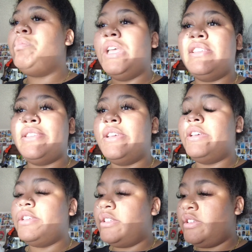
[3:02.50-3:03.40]

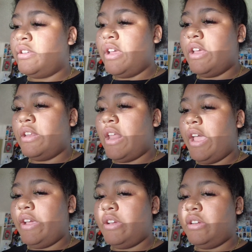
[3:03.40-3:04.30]
pieces and
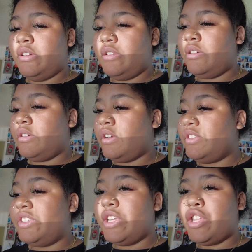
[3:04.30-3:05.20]
like
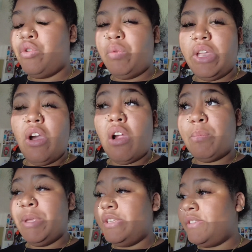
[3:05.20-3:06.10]
continuing art
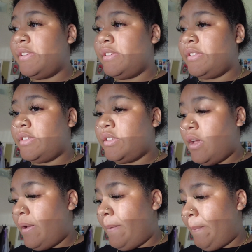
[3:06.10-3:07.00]
pieces.
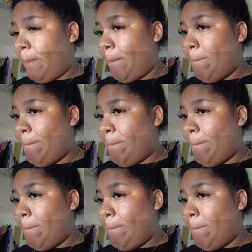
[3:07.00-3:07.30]
Um,